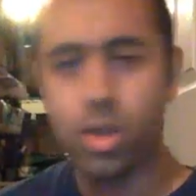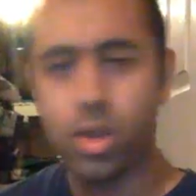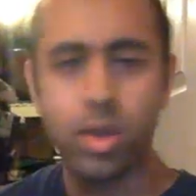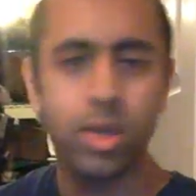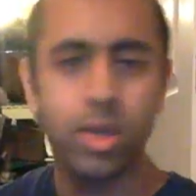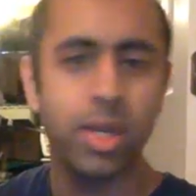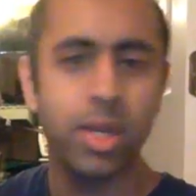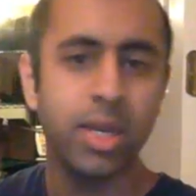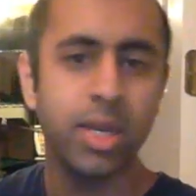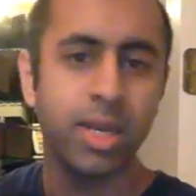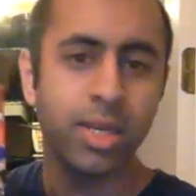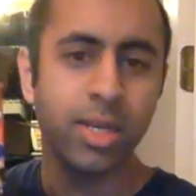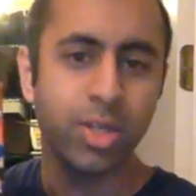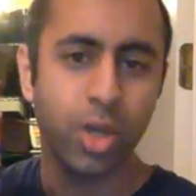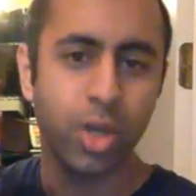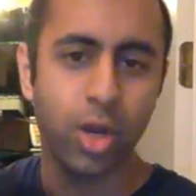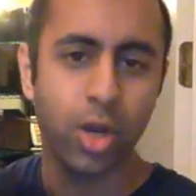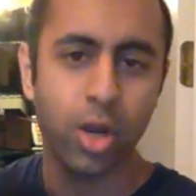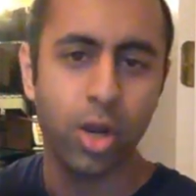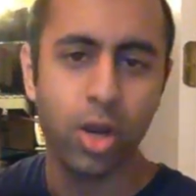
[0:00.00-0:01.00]

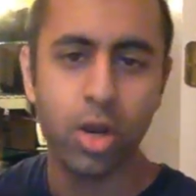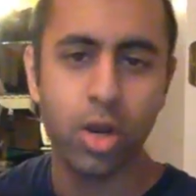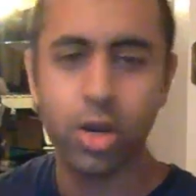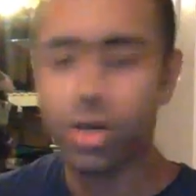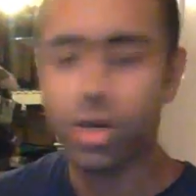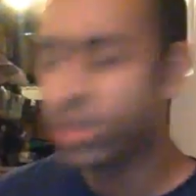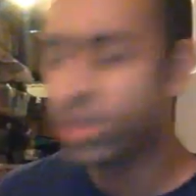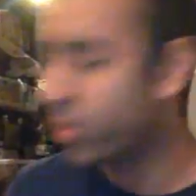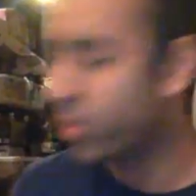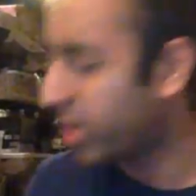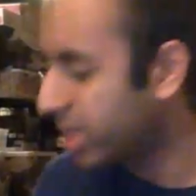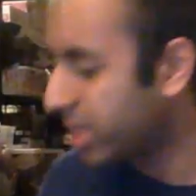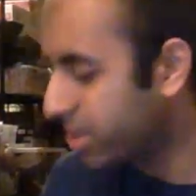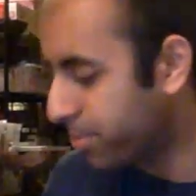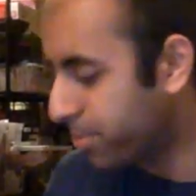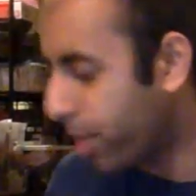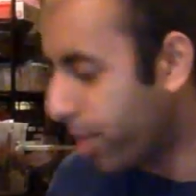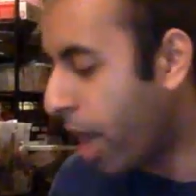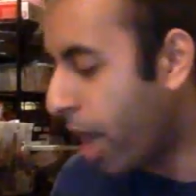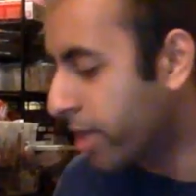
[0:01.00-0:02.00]
Ninja! Do I need the
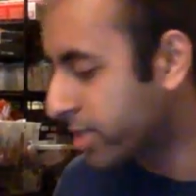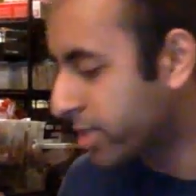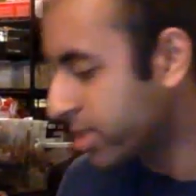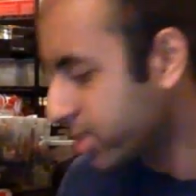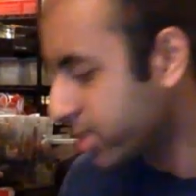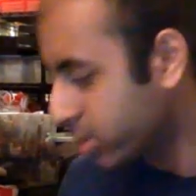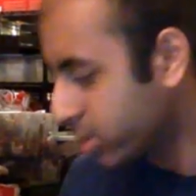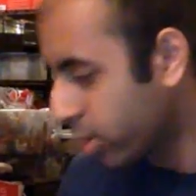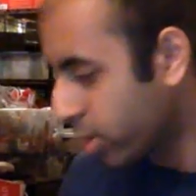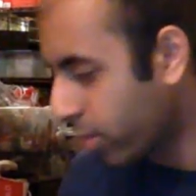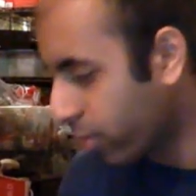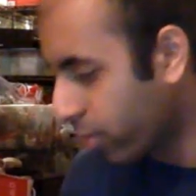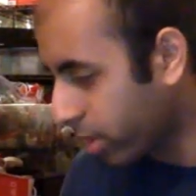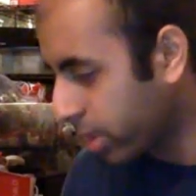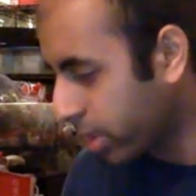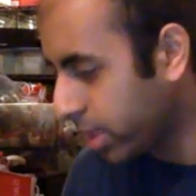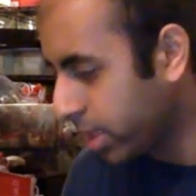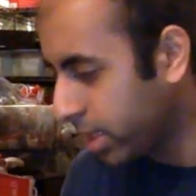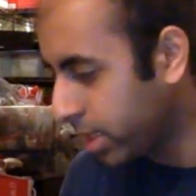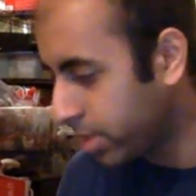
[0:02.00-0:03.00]
boxes? Do I
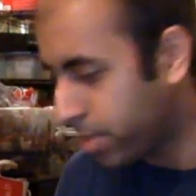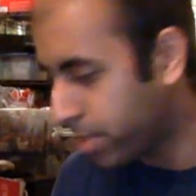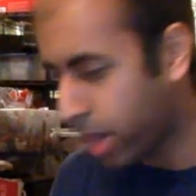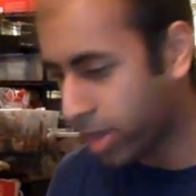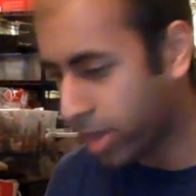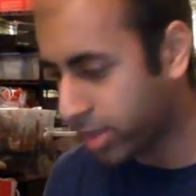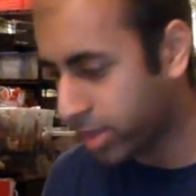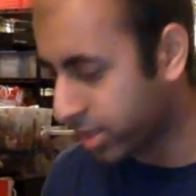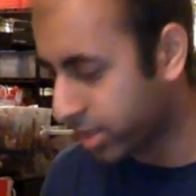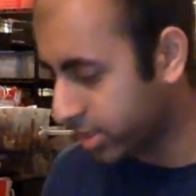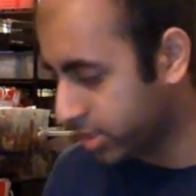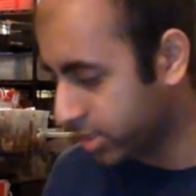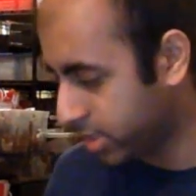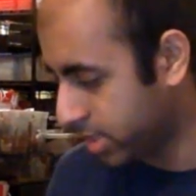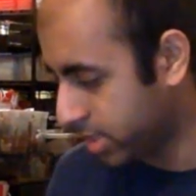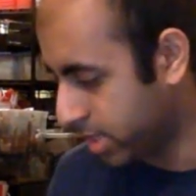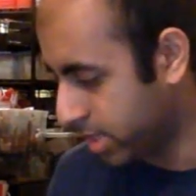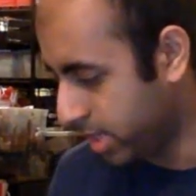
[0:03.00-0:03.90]
really need the boxes?